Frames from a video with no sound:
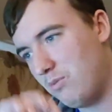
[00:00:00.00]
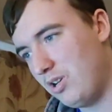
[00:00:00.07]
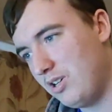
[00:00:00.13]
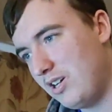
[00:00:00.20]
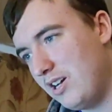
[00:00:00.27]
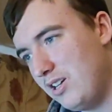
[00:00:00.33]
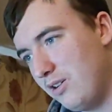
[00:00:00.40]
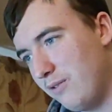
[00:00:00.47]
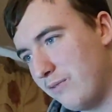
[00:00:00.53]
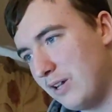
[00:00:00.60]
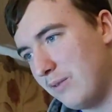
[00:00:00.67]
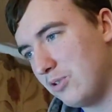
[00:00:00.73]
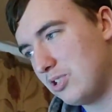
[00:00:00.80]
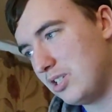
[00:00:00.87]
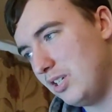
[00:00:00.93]
What are your
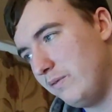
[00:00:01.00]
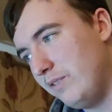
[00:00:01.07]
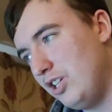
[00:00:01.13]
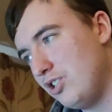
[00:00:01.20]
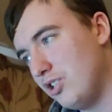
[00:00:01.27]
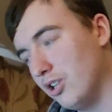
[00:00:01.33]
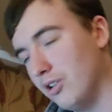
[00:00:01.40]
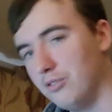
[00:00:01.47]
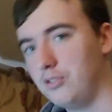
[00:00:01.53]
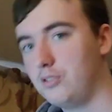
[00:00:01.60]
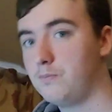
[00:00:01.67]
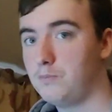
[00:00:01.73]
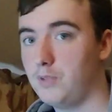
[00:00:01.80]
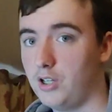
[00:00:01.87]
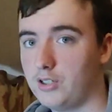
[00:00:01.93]
favorite TV shows?